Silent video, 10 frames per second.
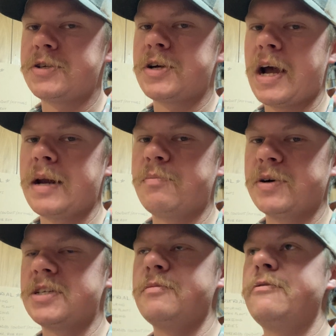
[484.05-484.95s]
trying to
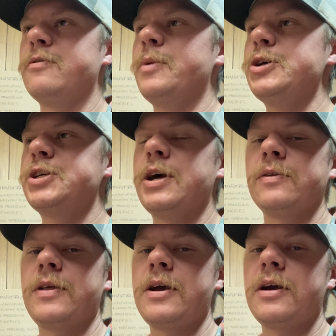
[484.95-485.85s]
put some information
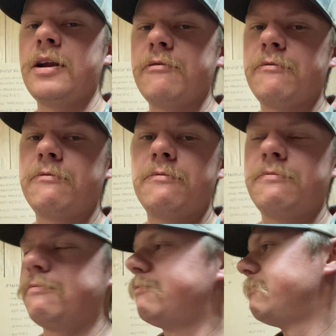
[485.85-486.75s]
out there. And if
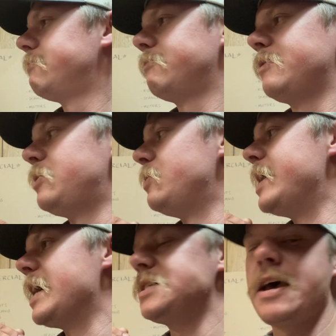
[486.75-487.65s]
you
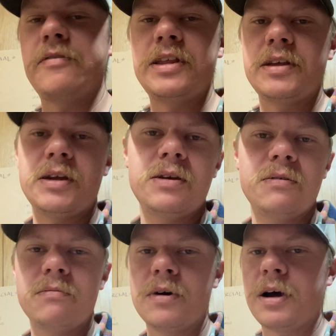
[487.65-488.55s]
guys have anything
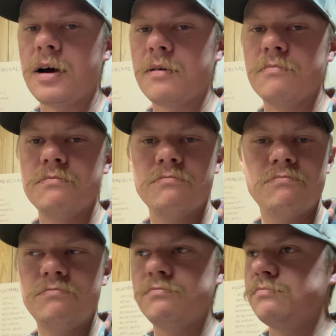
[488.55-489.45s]

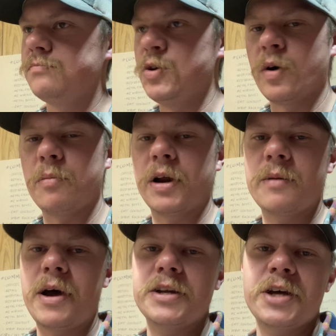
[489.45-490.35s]
you want to bring to
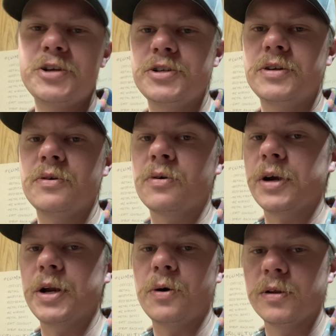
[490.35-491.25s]
my attention or
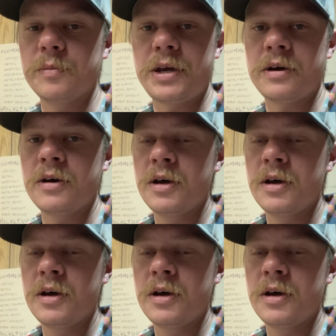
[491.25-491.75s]
get a hold of me,